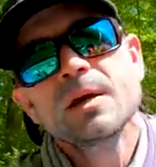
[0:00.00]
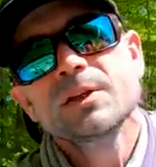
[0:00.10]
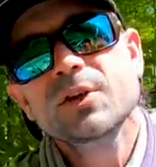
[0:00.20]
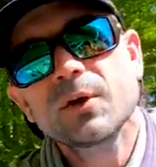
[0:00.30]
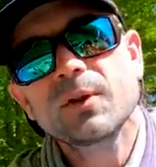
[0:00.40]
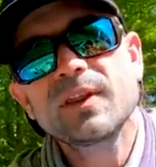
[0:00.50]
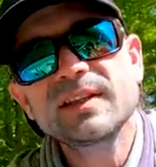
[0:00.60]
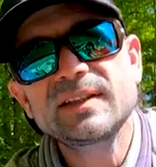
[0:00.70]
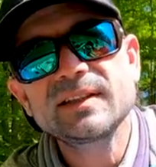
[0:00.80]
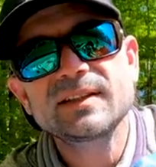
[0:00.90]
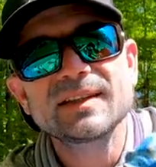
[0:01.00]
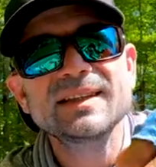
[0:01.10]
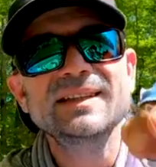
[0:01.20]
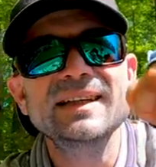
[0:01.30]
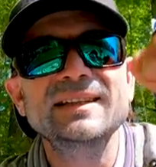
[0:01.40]
So this is the
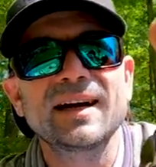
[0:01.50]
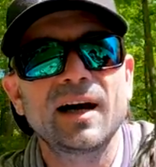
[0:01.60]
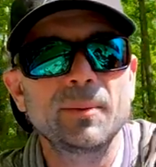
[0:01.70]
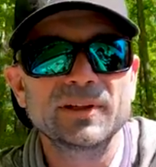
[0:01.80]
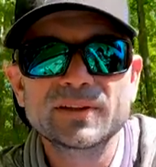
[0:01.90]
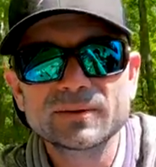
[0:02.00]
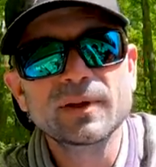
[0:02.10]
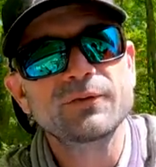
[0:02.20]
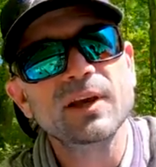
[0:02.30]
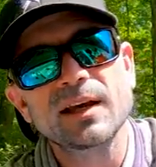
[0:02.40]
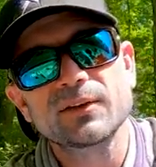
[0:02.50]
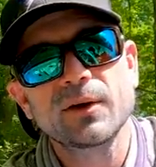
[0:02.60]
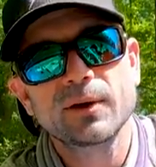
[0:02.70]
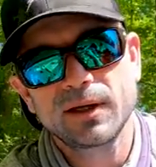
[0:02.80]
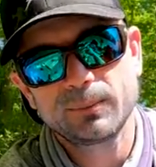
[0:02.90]
D. Thomas. If you guys
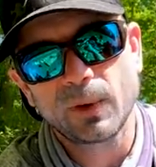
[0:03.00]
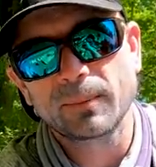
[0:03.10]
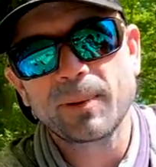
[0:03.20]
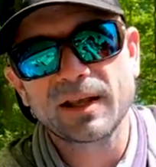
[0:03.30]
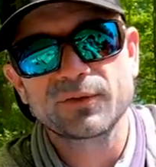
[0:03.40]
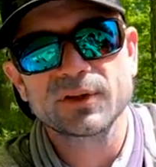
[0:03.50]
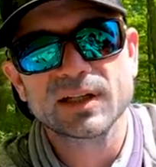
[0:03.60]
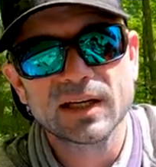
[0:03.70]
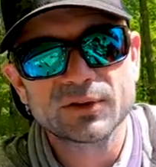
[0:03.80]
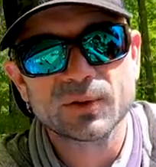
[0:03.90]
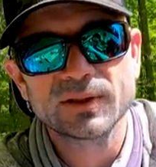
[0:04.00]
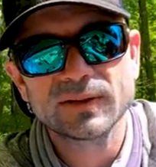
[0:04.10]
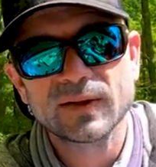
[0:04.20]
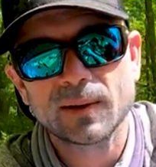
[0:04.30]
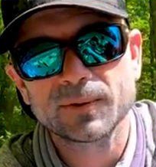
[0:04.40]
know any like bass fishing history, D.
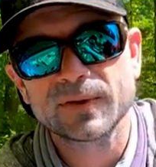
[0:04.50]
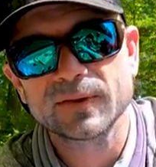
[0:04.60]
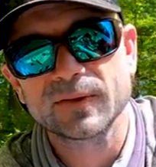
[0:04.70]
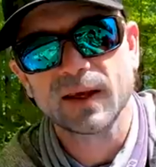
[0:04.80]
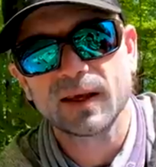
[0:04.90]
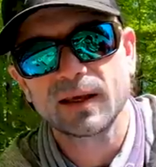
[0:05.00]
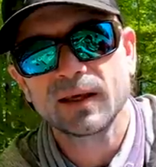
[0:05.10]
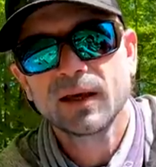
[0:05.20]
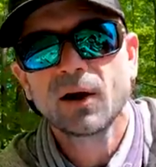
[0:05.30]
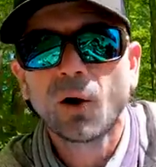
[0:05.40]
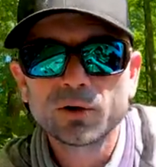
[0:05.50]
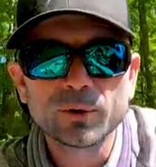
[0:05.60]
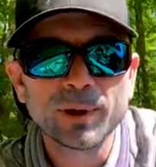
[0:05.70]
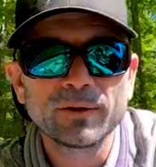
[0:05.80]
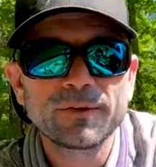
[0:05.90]
Thomas a
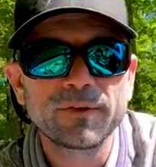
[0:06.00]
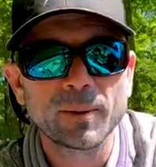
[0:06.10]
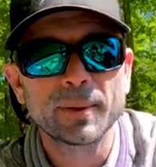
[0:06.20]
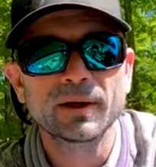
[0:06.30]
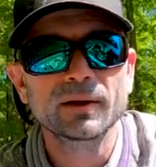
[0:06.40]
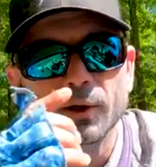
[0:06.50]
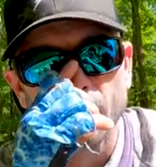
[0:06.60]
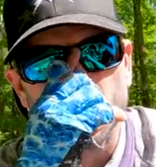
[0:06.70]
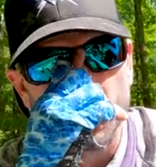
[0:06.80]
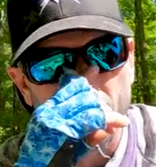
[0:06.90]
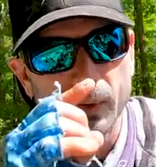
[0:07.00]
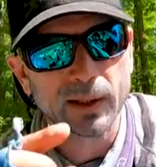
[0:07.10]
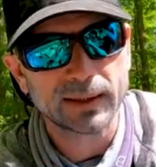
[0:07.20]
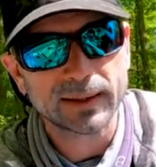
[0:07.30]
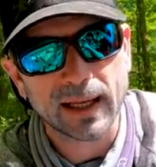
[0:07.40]
ultimate flipping guru
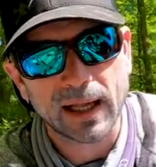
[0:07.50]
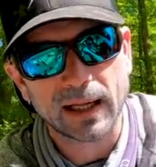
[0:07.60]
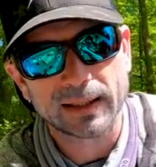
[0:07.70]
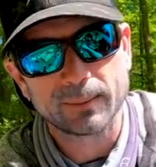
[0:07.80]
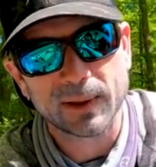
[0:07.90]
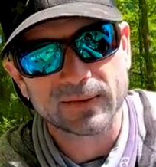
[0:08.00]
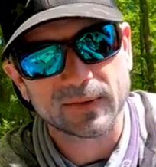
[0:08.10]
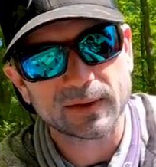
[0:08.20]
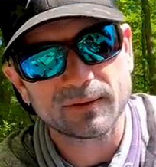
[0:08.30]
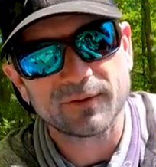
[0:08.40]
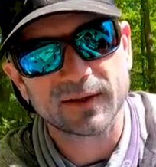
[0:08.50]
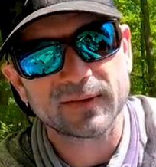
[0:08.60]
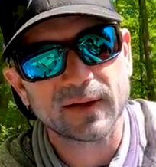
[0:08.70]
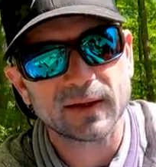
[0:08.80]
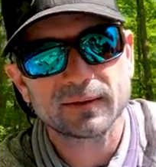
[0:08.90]
and god. He basically
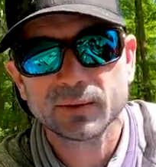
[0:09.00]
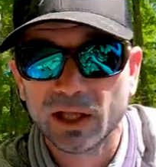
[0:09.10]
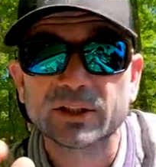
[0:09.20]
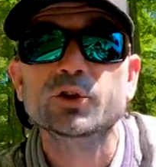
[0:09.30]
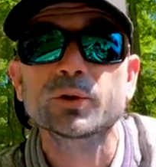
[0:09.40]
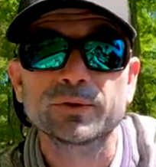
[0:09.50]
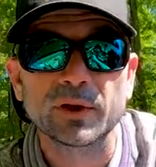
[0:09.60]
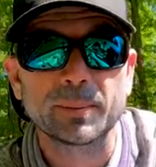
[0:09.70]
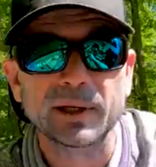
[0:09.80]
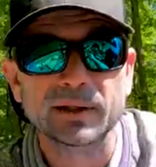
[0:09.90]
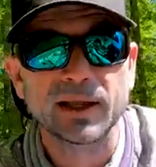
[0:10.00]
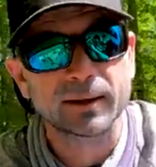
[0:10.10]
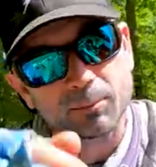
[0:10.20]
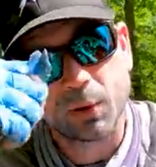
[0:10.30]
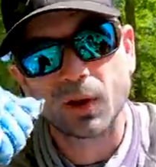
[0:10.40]
invented it, like true flipping,
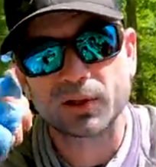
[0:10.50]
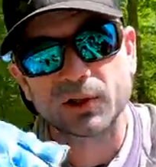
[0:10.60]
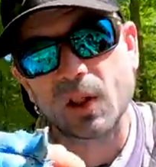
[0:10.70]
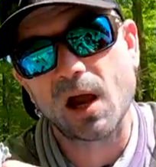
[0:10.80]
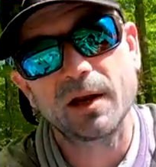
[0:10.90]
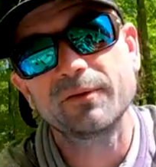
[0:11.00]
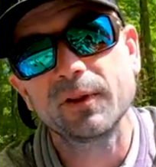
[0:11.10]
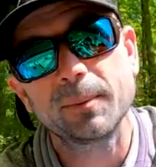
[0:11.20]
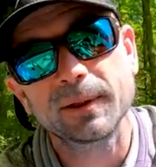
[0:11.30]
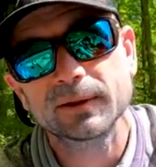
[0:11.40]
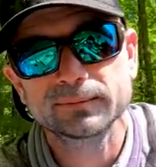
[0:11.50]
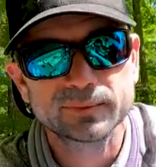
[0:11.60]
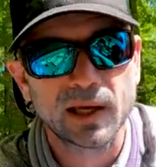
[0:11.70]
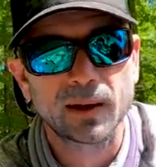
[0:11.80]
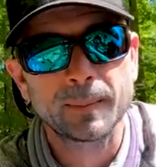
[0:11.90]
like pull on your line flipping.
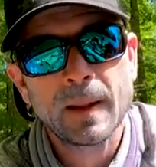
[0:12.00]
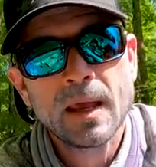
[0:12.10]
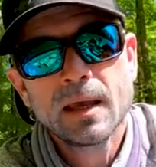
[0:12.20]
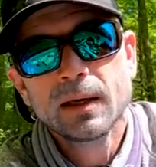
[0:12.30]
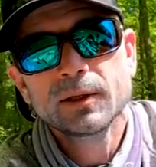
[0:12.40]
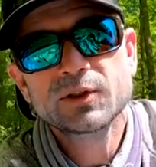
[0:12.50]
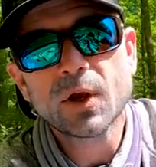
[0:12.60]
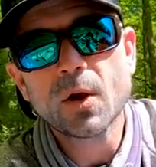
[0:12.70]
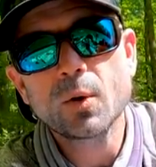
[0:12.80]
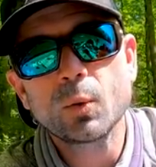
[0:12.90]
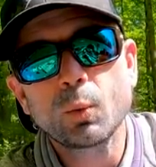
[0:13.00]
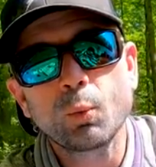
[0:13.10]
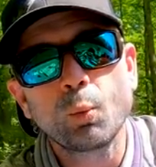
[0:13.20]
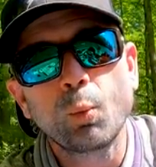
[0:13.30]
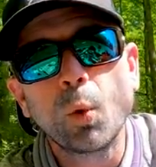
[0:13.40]
So
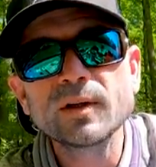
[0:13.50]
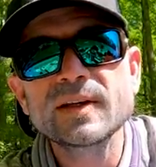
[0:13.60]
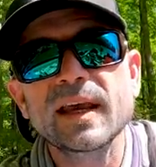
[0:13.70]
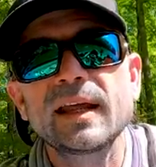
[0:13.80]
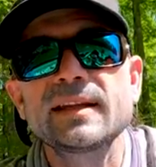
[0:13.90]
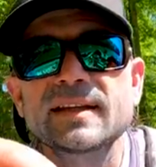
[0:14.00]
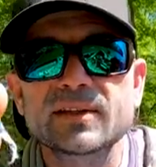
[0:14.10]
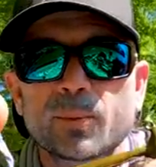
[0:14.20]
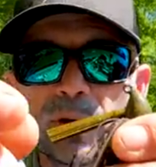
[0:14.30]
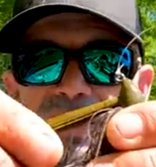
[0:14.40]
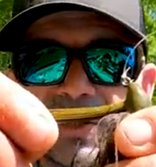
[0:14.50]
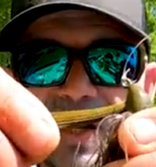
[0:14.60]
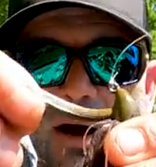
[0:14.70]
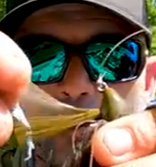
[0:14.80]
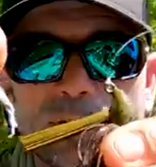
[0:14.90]
once again, this has a pretty
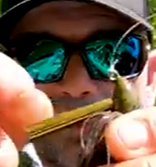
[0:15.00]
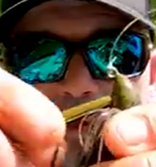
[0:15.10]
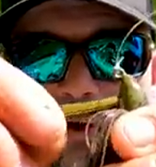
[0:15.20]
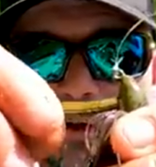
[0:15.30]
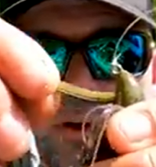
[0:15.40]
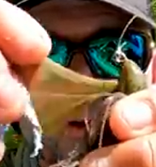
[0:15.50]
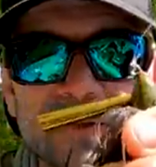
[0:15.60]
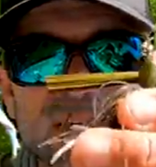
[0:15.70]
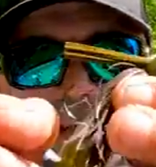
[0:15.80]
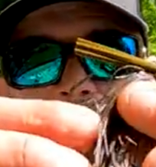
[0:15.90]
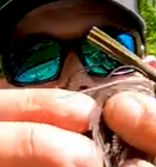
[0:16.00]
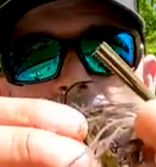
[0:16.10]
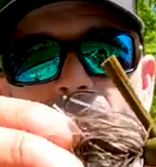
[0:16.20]
stout brush guard, you can see.